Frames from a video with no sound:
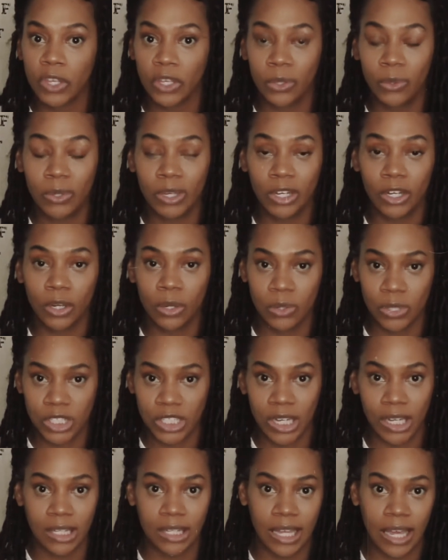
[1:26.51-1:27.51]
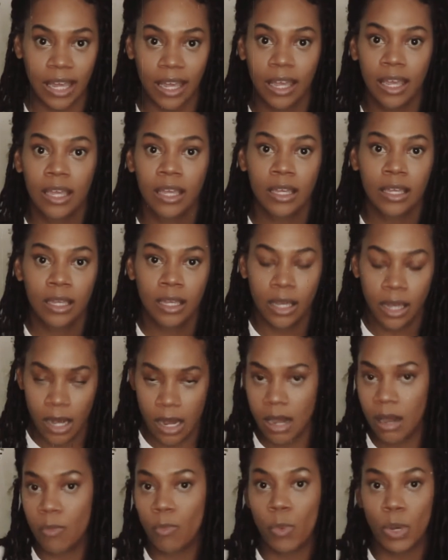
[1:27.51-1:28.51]
and you can negotiate that
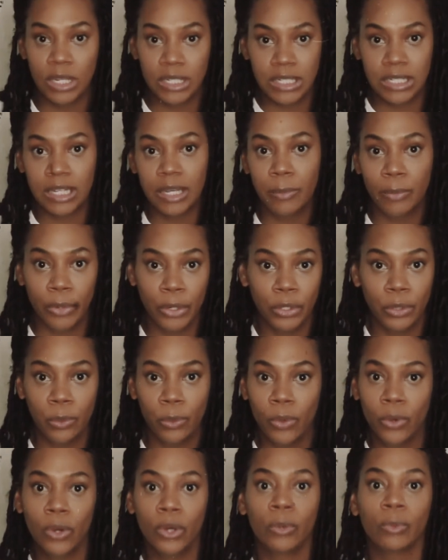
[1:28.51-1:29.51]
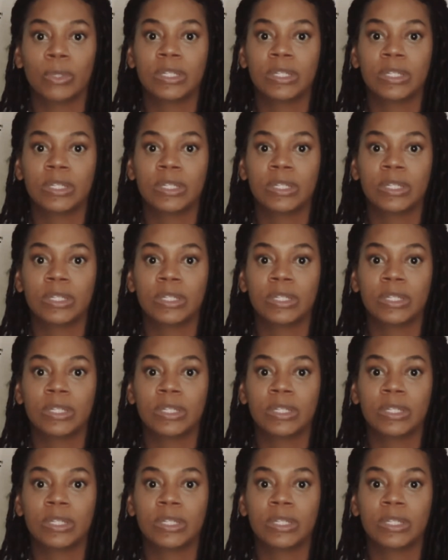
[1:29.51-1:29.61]
once they bring you on.